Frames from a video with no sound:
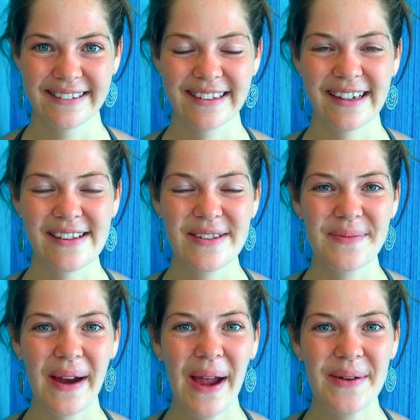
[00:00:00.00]
they're
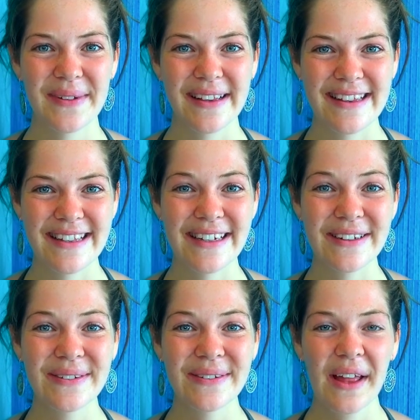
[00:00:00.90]
super happy to see
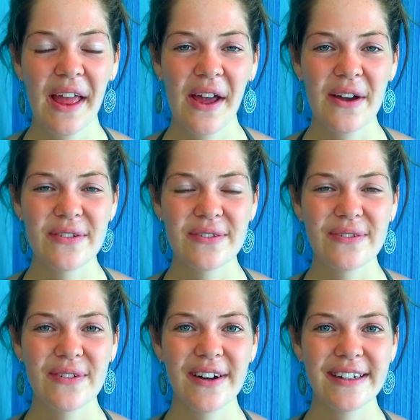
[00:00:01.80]
you.
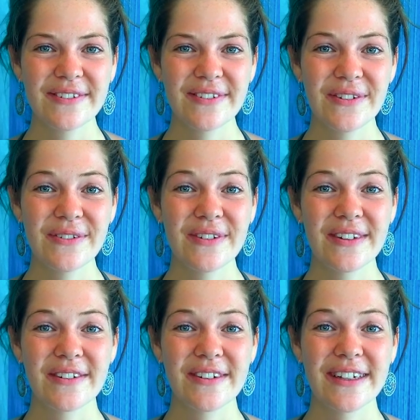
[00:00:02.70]
What if you
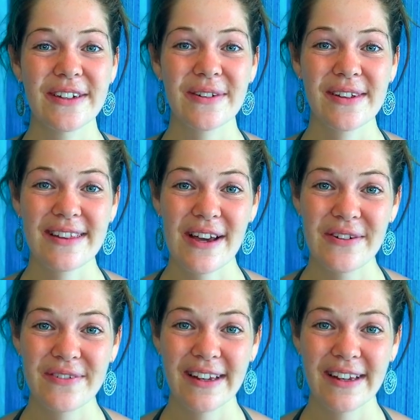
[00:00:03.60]
would greet yourself in